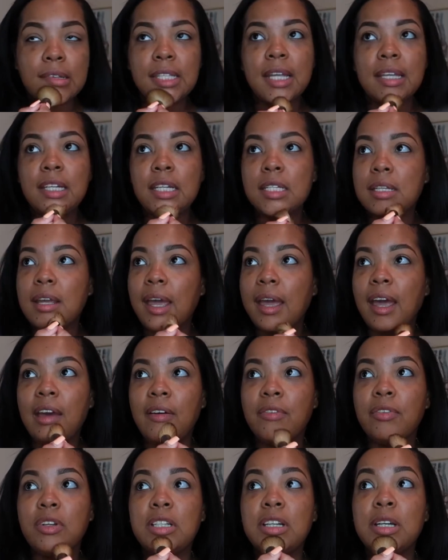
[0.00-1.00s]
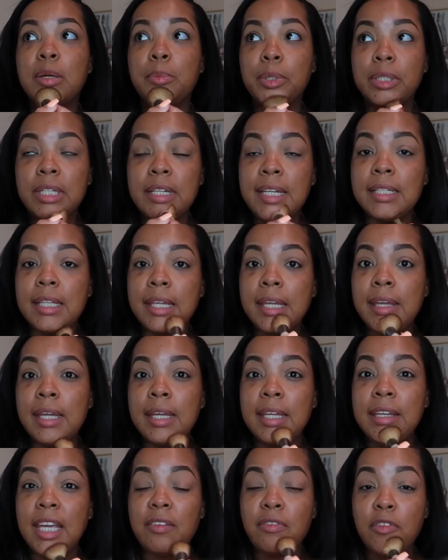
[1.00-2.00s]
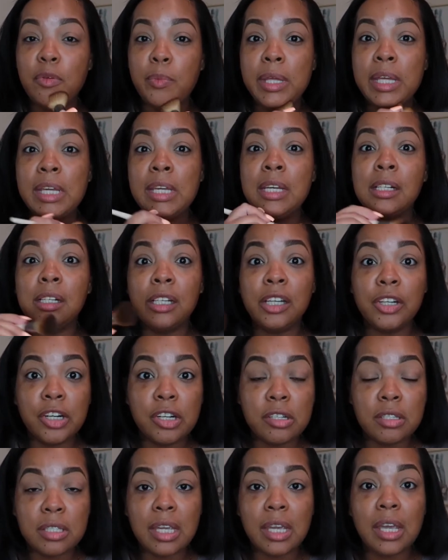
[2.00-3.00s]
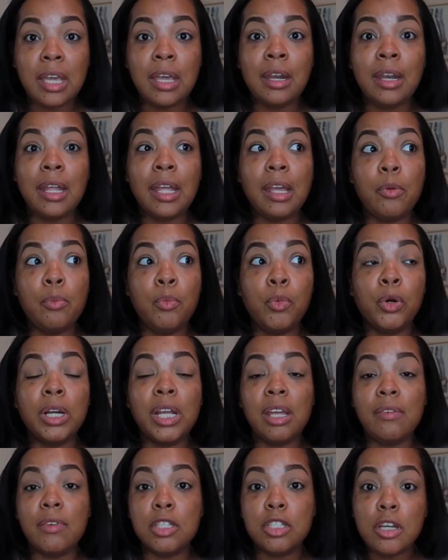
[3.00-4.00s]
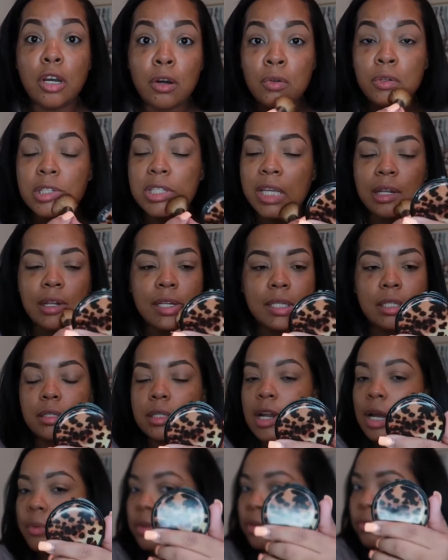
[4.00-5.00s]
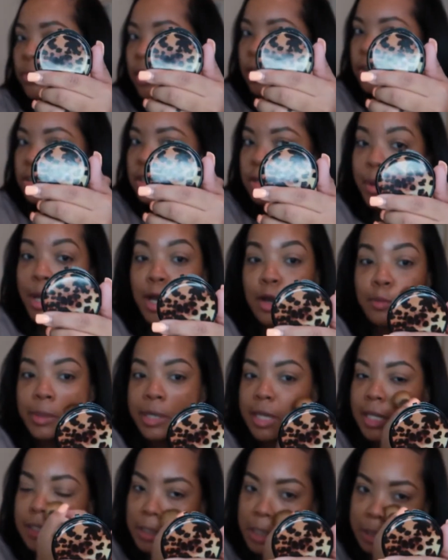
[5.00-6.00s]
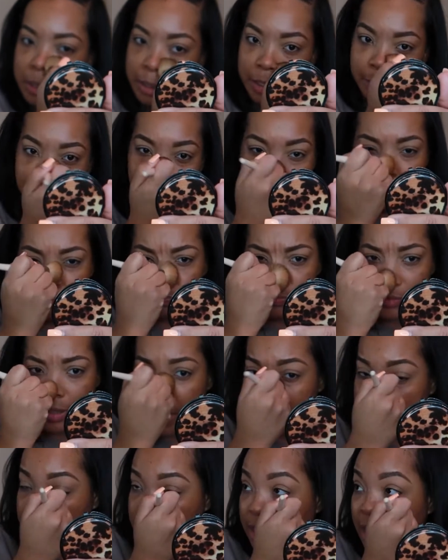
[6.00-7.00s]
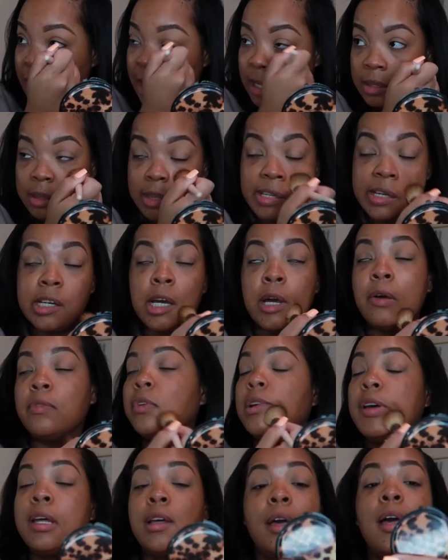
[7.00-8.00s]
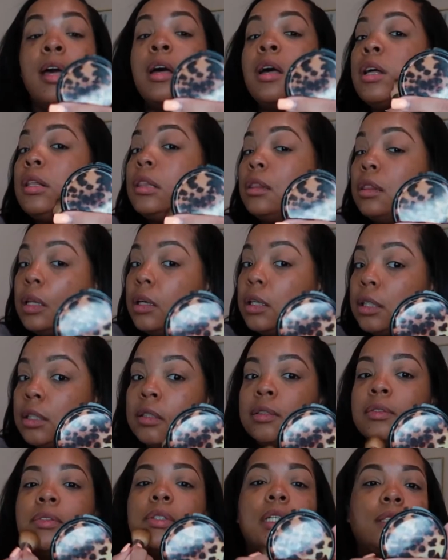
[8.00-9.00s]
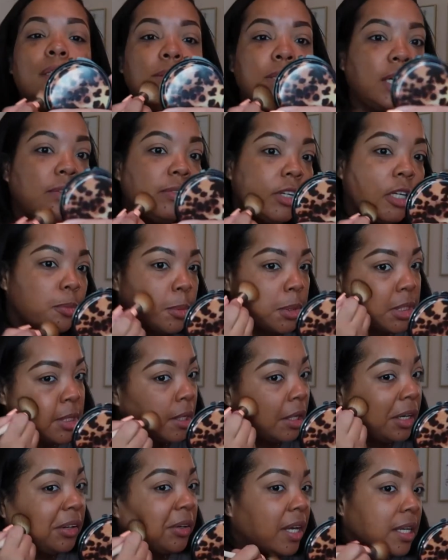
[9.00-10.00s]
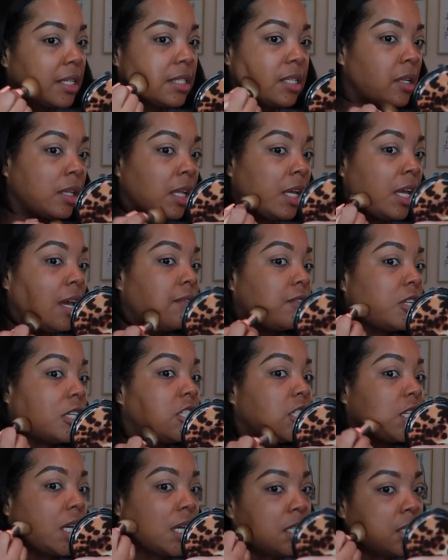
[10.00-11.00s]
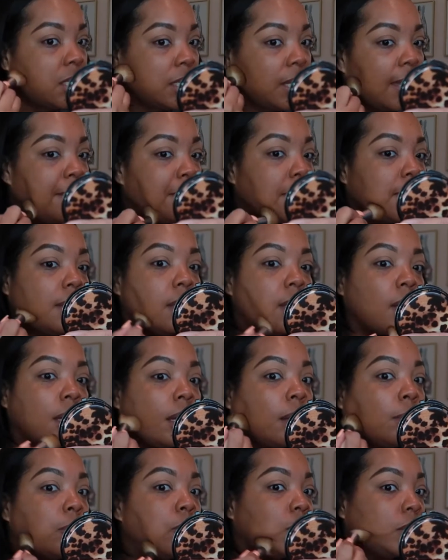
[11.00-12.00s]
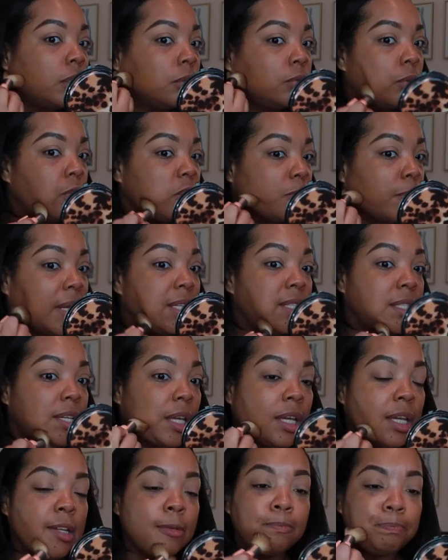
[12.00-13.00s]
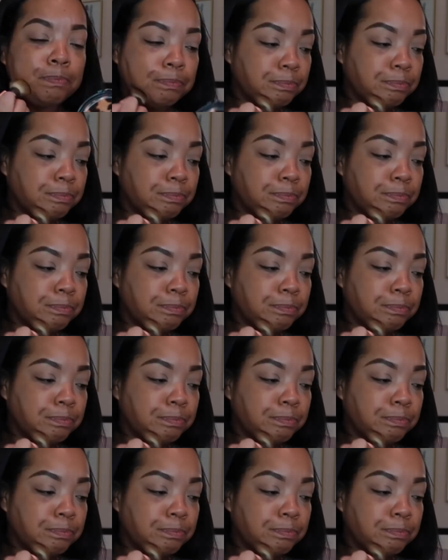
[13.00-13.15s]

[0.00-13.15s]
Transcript: They just have completely given me clearer skin, more even toned skin. This is not what the video is about, but it's all good. But I love Urban Skin RX, and they have just changed the game with my skin.